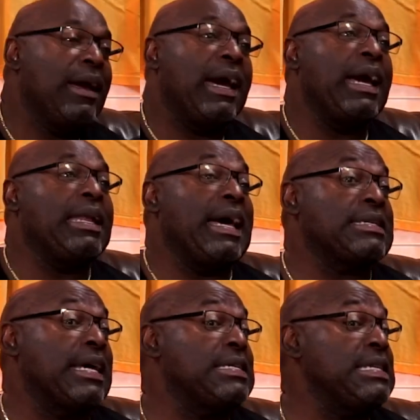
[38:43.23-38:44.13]
And as
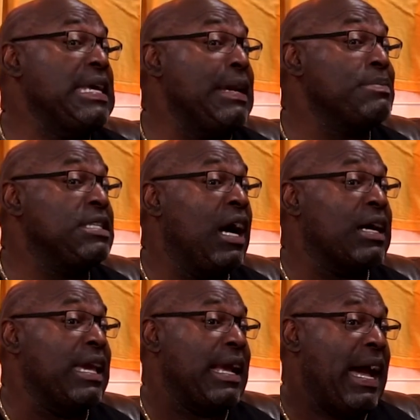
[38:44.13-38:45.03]
I see him ducking,